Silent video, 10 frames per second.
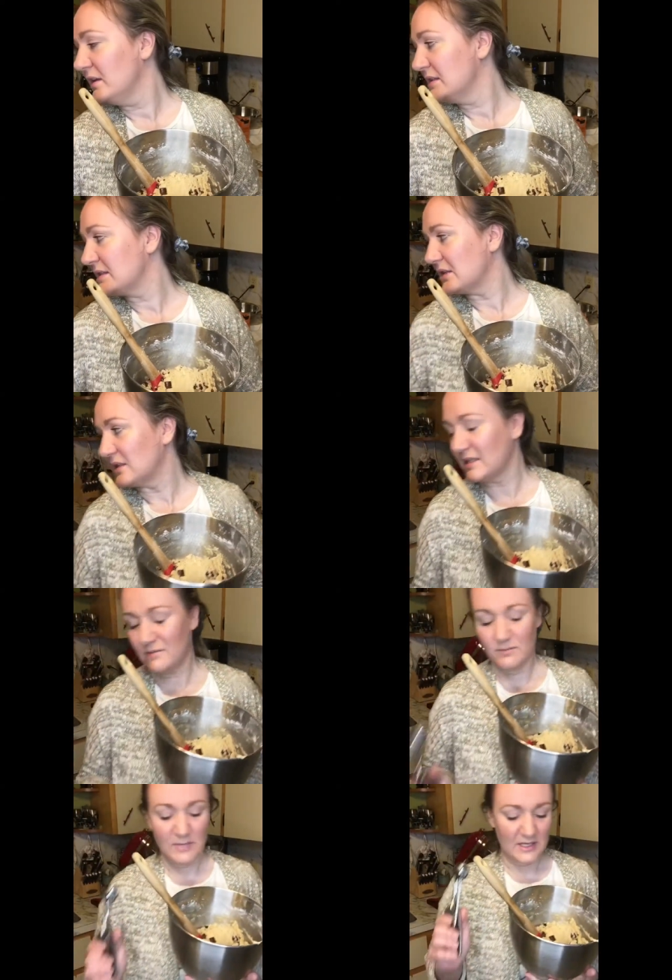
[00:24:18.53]
So
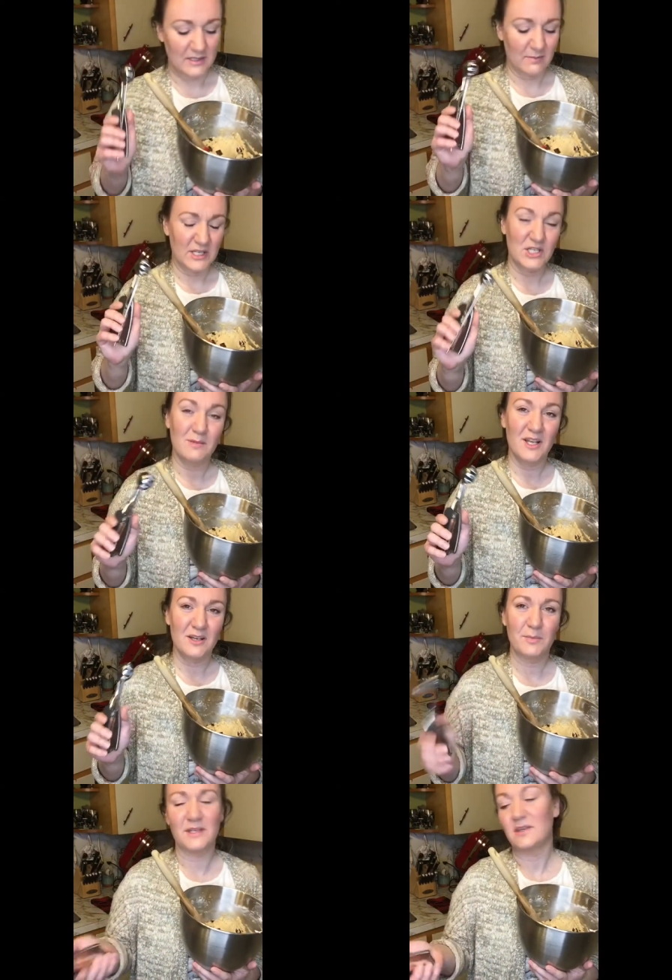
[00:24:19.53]
it makes them much smaller,
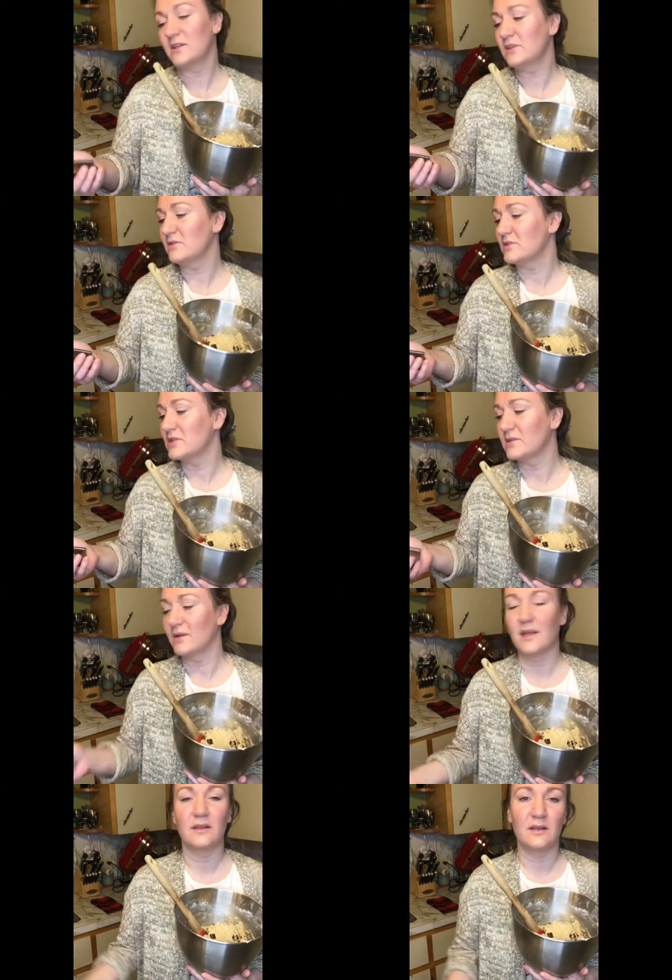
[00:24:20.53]
but you can use just a
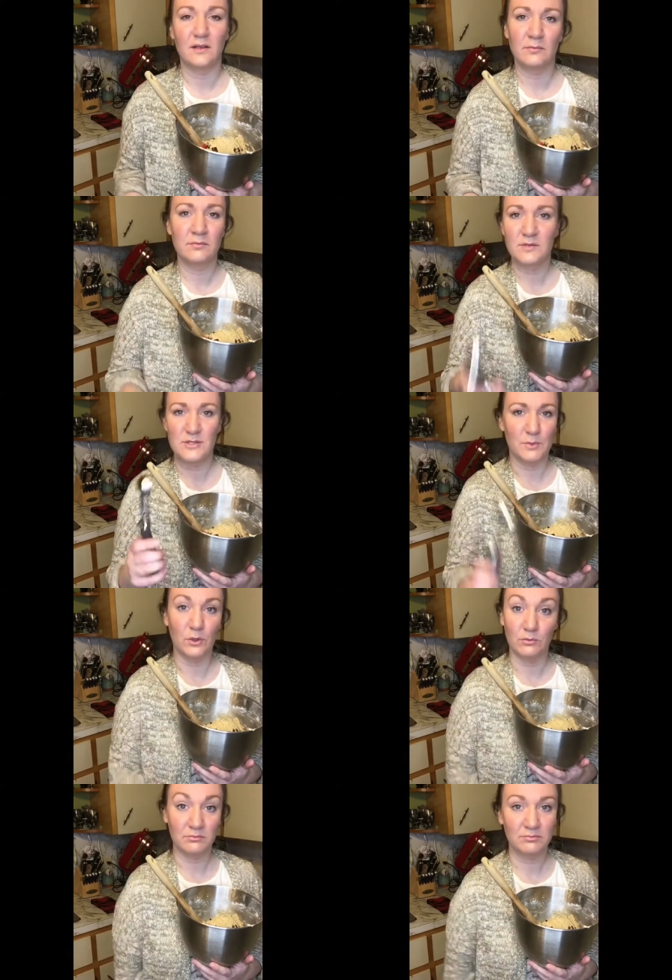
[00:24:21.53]
regular
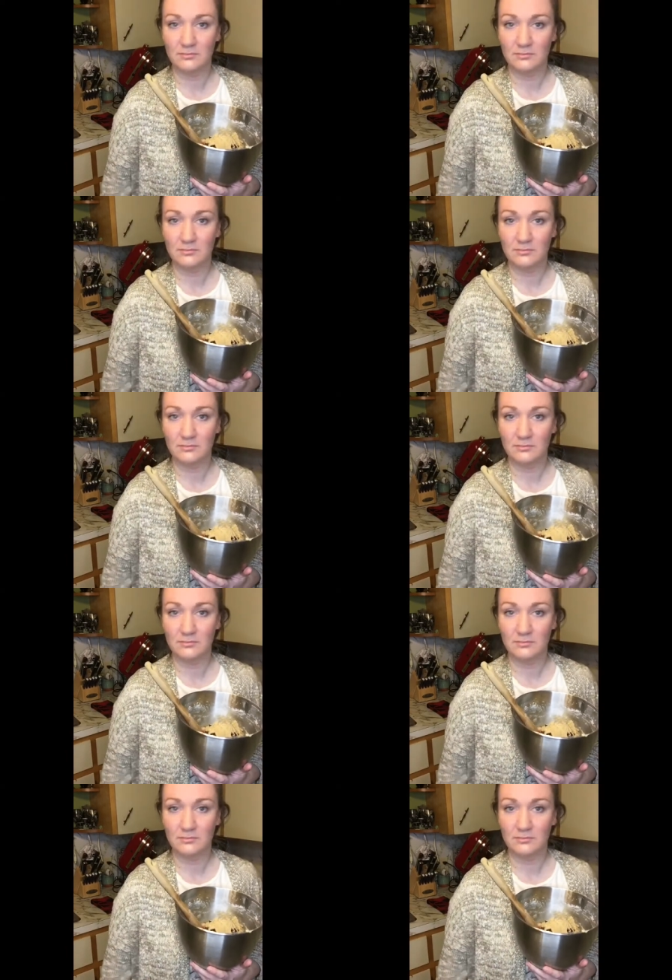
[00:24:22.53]
spoon.